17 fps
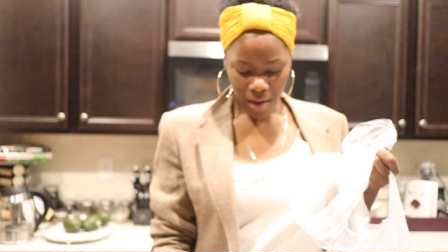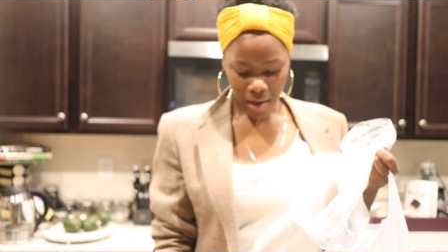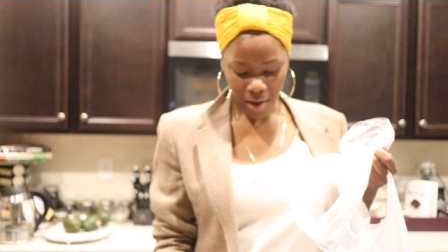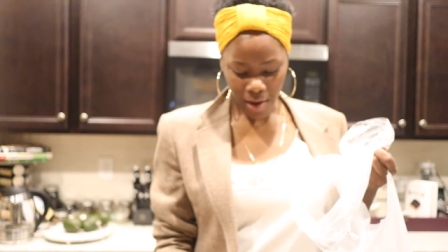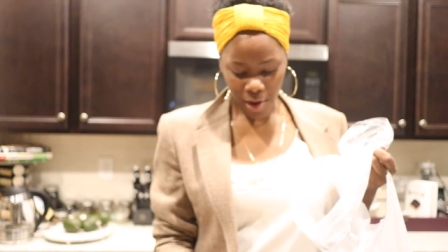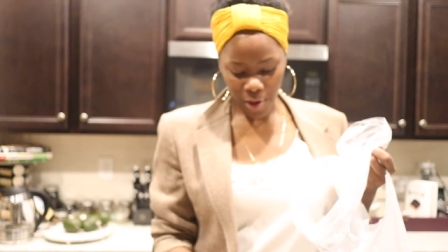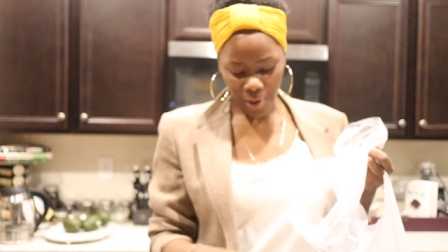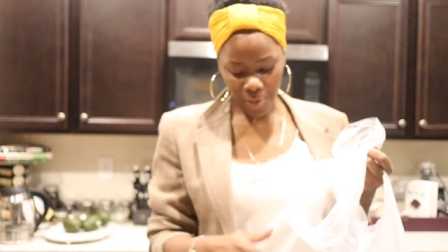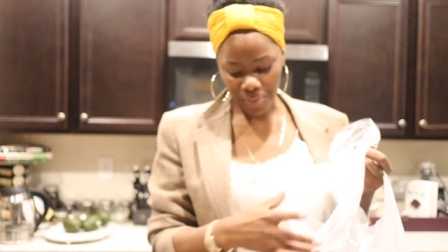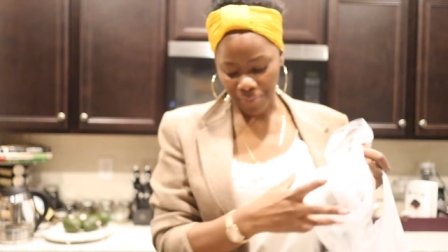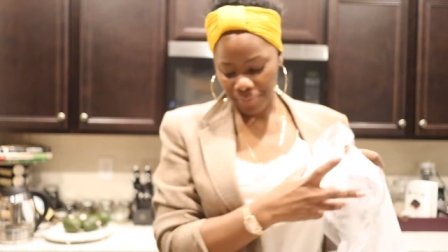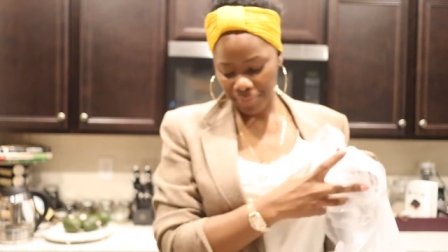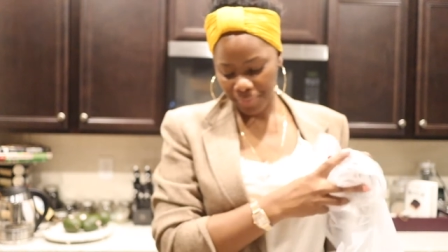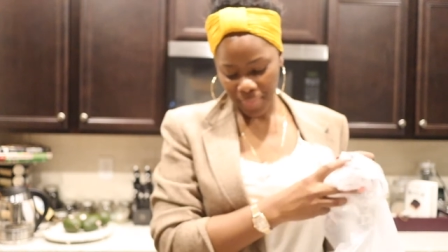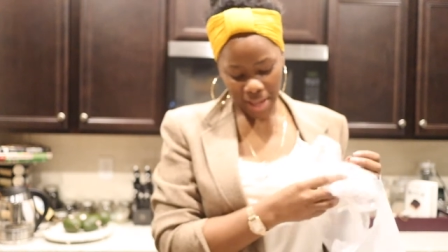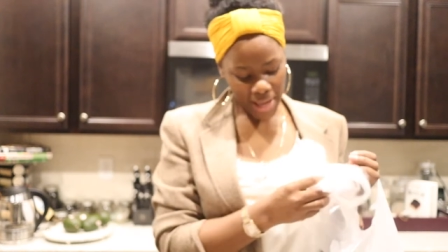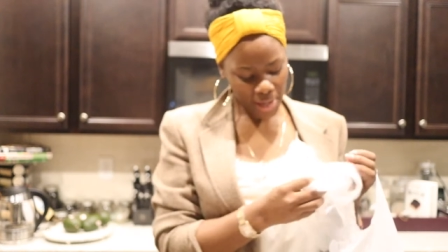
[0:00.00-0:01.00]
Um,
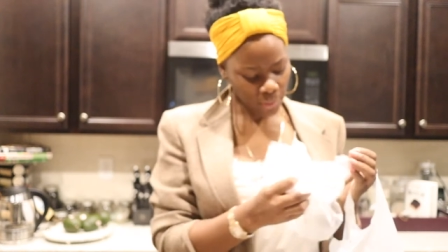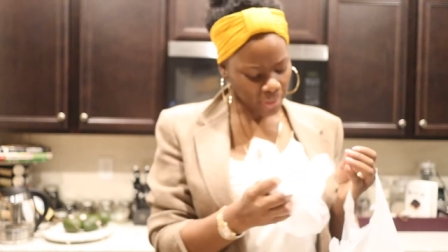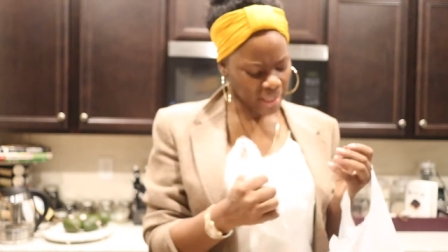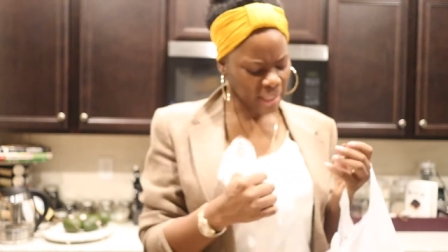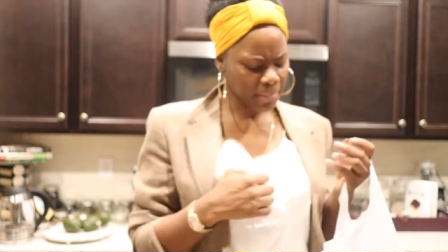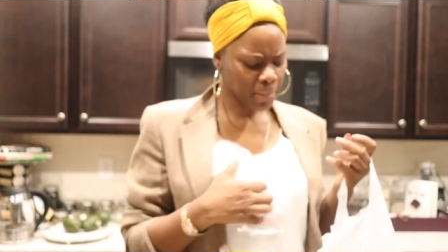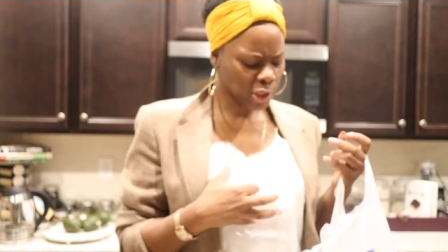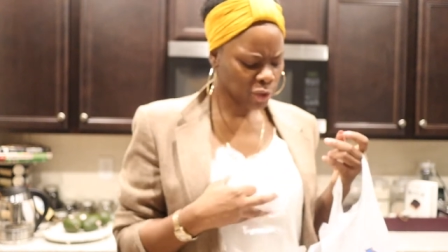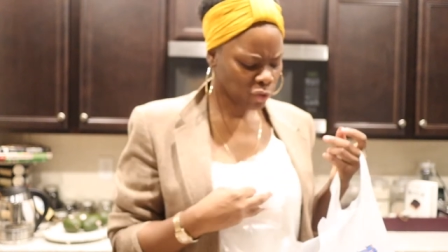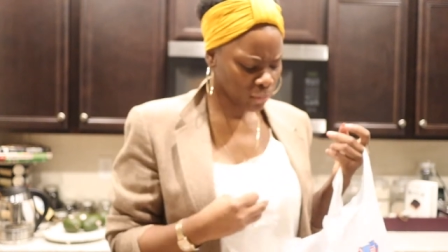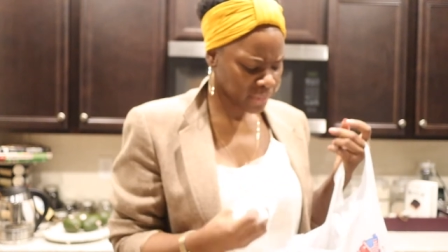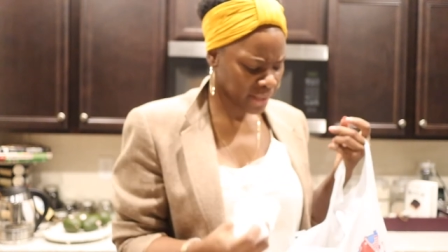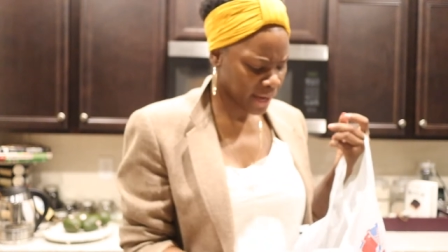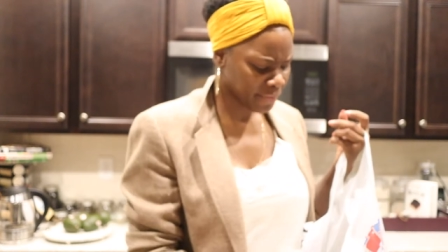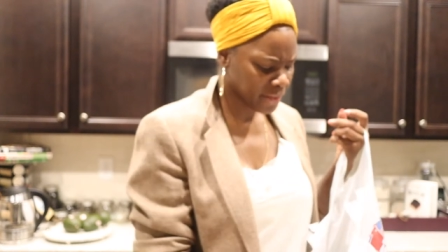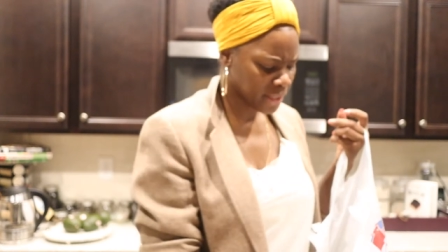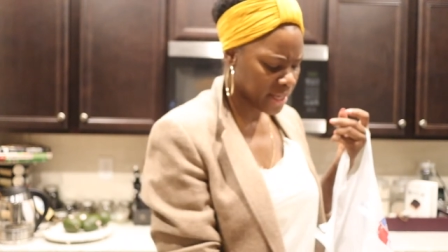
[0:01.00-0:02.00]
I don't eat mushrooms
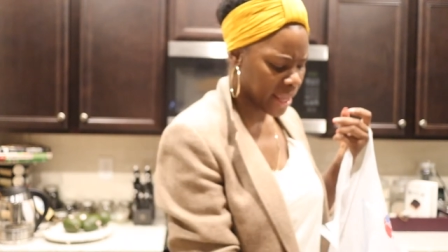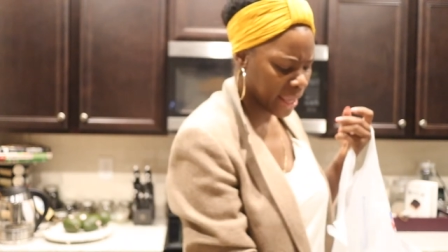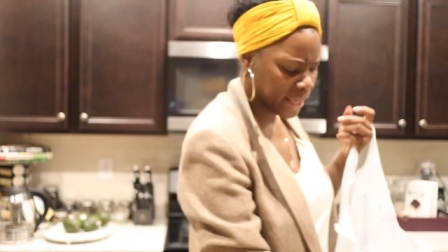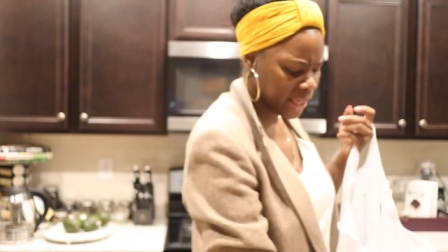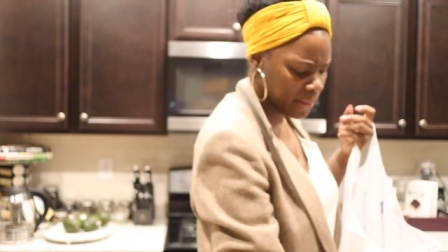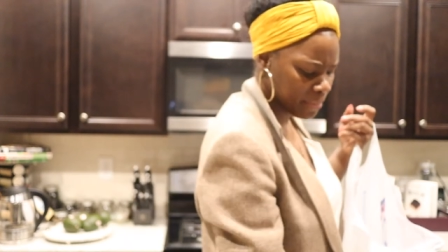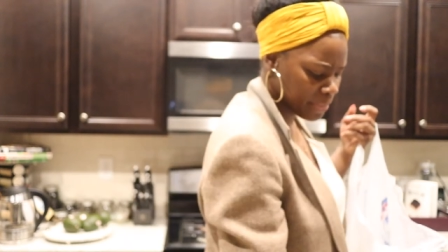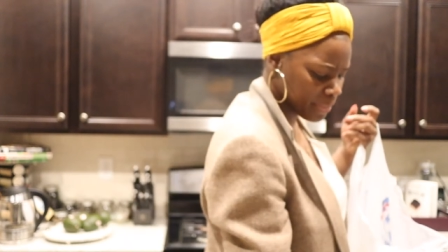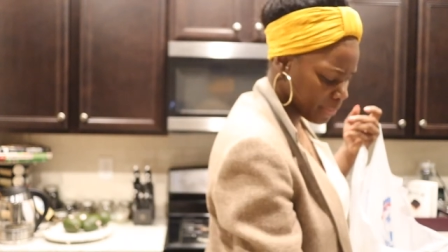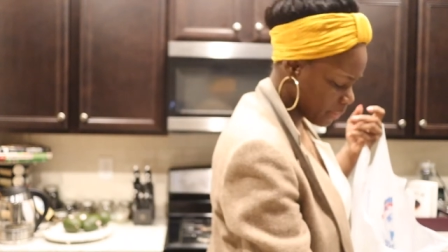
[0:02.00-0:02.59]
every day,